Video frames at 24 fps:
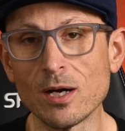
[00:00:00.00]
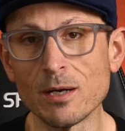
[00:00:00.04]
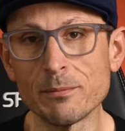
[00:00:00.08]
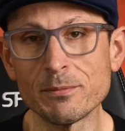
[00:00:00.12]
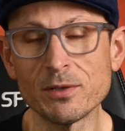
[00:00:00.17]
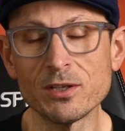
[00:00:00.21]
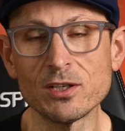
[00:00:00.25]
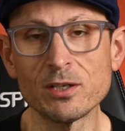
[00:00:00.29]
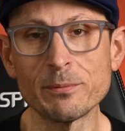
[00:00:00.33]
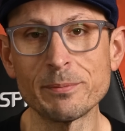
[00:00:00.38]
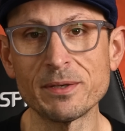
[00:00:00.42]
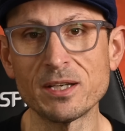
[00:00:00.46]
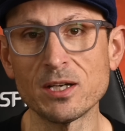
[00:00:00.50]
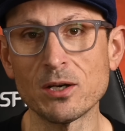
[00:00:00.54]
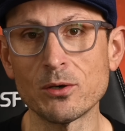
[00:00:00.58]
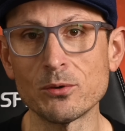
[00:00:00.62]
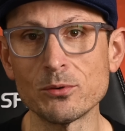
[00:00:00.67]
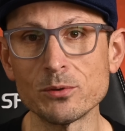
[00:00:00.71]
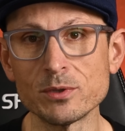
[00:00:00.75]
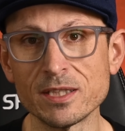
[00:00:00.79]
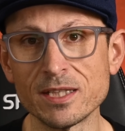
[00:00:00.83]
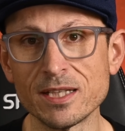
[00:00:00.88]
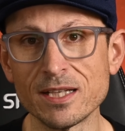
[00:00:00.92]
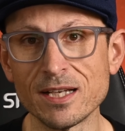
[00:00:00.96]
I'm going to be
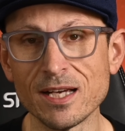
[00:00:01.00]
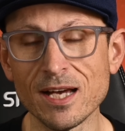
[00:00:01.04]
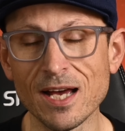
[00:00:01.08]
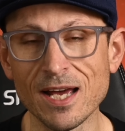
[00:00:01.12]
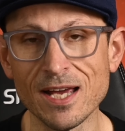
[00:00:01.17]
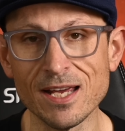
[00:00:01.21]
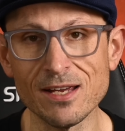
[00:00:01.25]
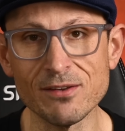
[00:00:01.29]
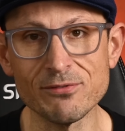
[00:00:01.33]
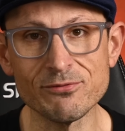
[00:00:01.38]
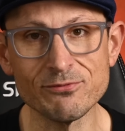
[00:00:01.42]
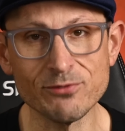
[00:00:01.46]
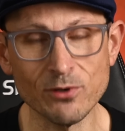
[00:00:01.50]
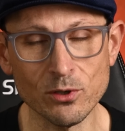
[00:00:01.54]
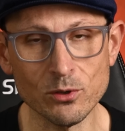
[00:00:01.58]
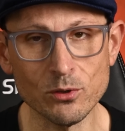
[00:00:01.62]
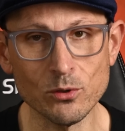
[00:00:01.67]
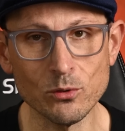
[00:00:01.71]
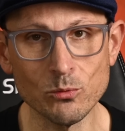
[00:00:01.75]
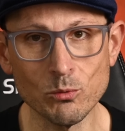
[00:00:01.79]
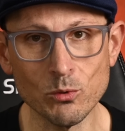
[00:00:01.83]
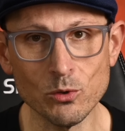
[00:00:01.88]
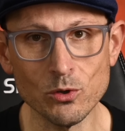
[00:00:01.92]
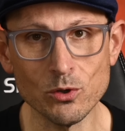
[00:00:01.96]
holding a
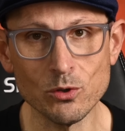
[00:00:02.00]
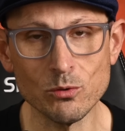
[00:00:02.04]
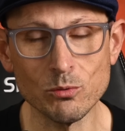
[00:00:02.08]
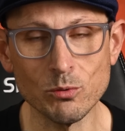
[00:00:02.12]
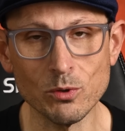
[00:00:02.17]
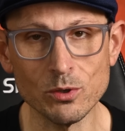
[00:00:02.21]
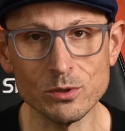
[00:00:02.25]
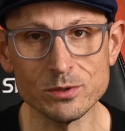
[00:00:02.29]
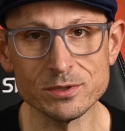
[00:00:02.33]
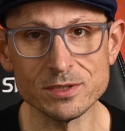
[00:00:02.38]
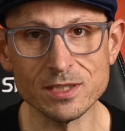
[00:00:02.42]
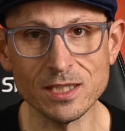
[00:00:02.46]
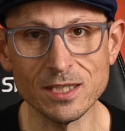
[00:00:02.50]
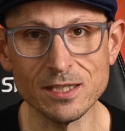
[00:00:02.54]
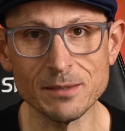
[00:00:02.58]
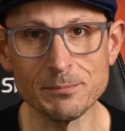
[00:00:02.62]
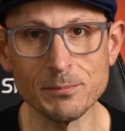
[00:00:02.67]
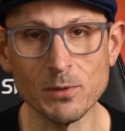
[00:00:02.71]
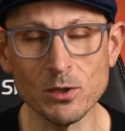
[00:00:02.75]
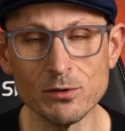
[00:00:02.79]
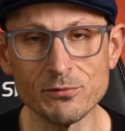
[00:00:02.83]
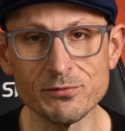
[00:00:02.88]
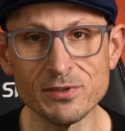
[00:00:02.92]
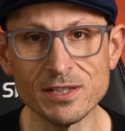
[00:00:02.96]
photo walk whilst
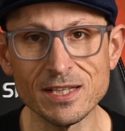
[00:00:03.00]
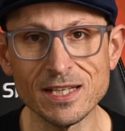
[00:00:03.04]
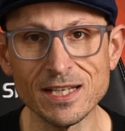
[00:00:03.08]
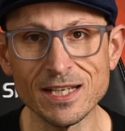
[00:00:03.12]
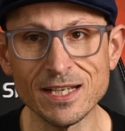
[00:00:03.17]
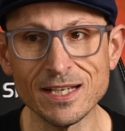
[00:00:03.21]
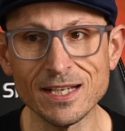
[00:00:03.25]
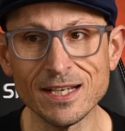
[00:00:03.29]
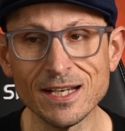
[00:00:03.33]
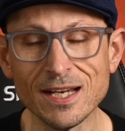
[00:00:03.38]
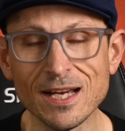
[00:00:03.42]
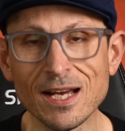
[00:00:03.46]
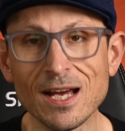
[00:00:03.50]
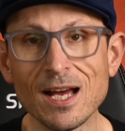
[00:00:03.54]
I'm over there.